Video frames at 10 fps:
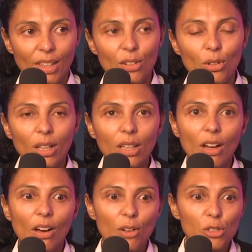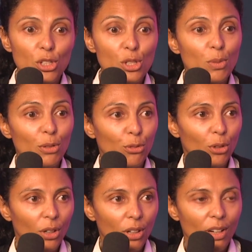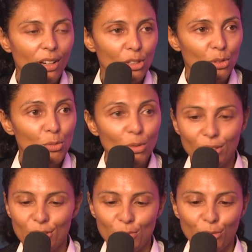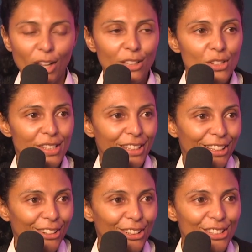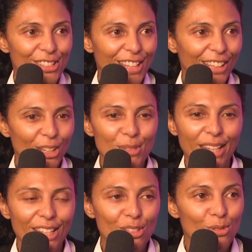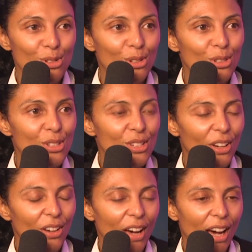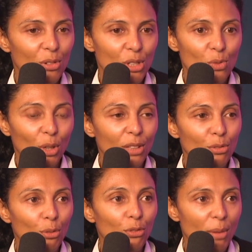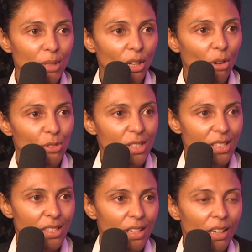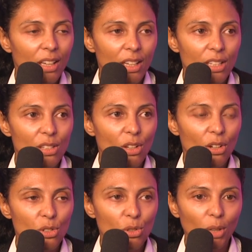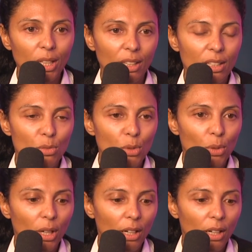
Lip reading: Well, just before, financing startups, I guess, through loans, I was working for family offices in Zurich, and we were,